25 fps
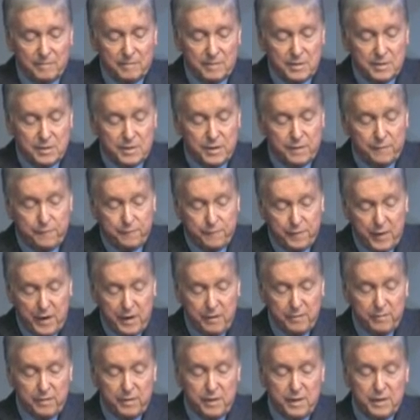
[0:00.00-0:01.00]
He said,
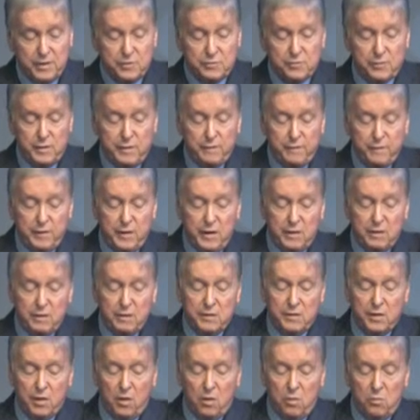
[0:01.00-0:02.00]
faith is
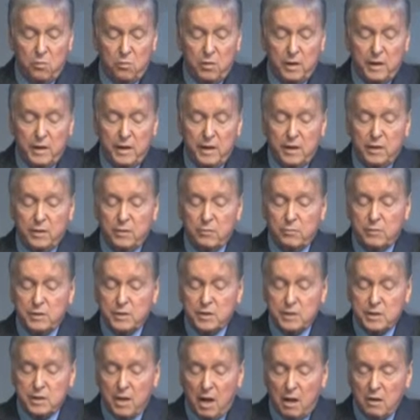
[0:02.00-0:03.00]
revealed only in the
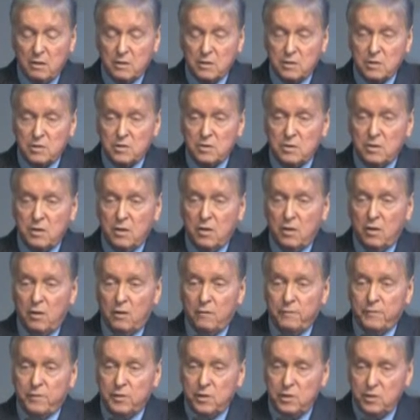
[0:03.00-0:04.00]
results
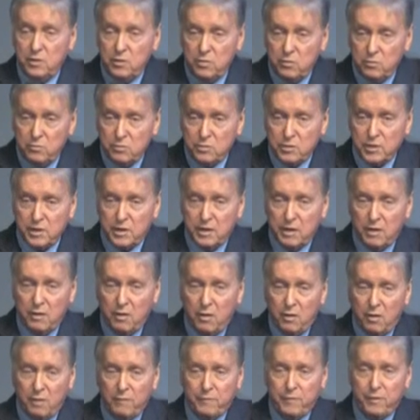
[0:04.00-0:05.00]
of the using
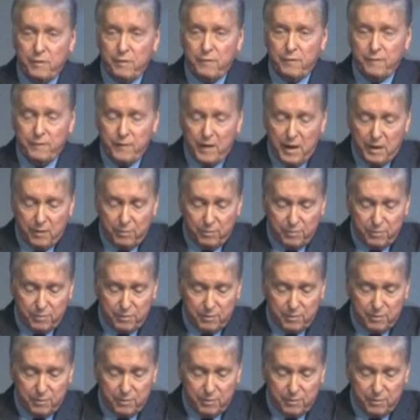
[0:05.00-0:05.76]
of the faith.